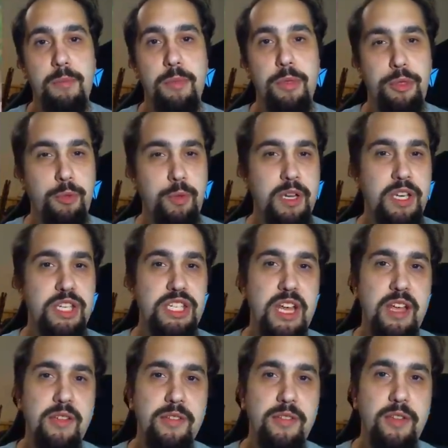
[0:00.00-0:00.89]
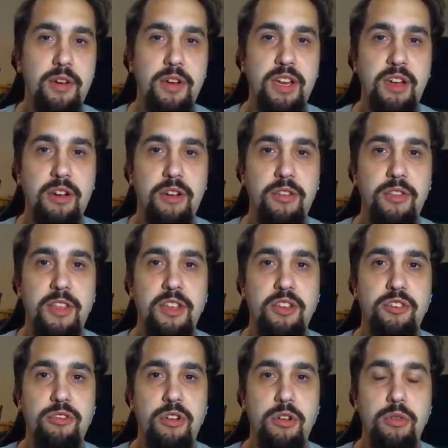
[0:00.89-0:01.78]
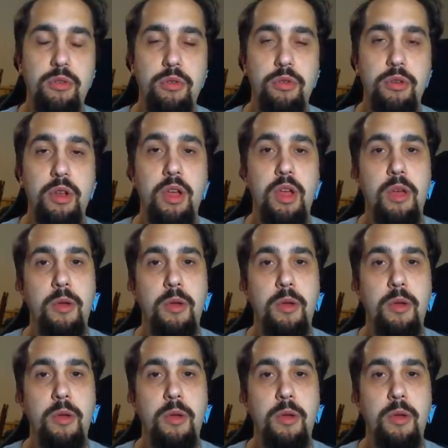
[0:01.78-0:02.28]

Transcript: 3 chests that are here in the stronghold,